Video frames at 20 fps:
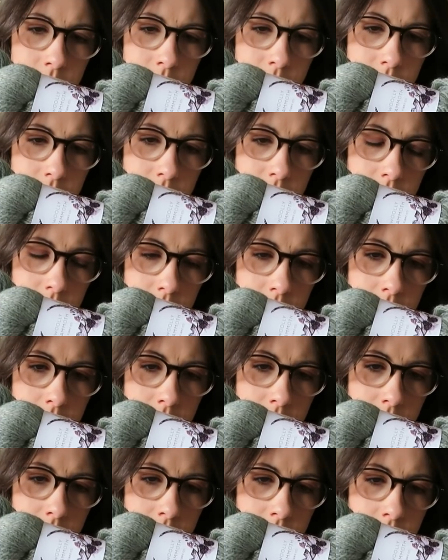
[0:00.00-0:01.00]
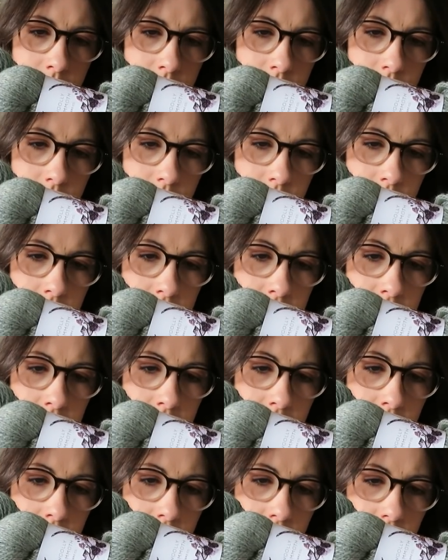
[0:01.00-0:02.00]
it is
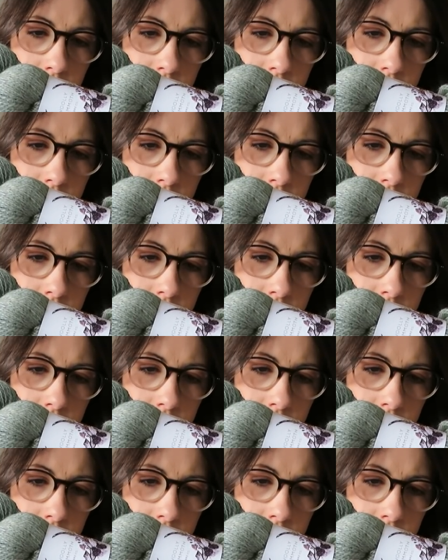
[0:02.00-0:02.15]
the